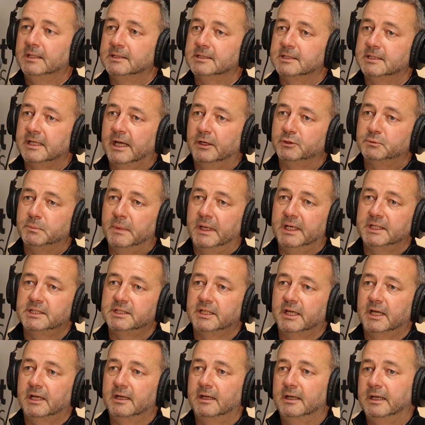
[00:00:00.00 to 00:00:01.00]
as a sales
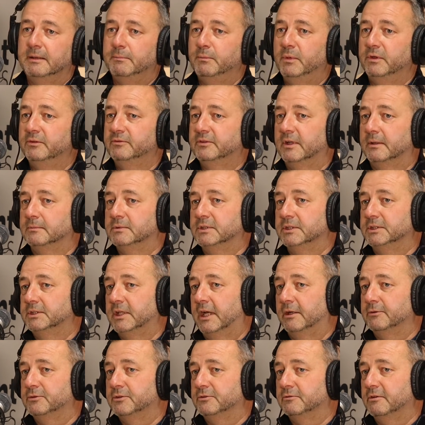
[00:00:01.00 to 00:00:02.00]
manager, and then moved up to
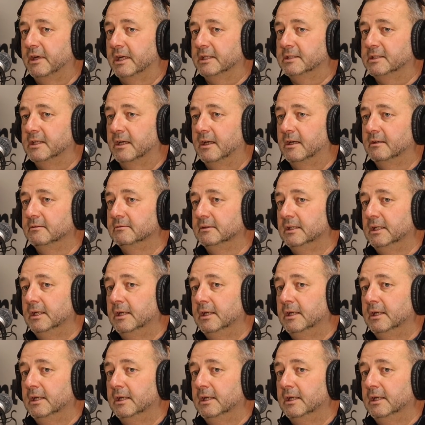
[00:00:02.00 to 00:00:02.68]
sales director.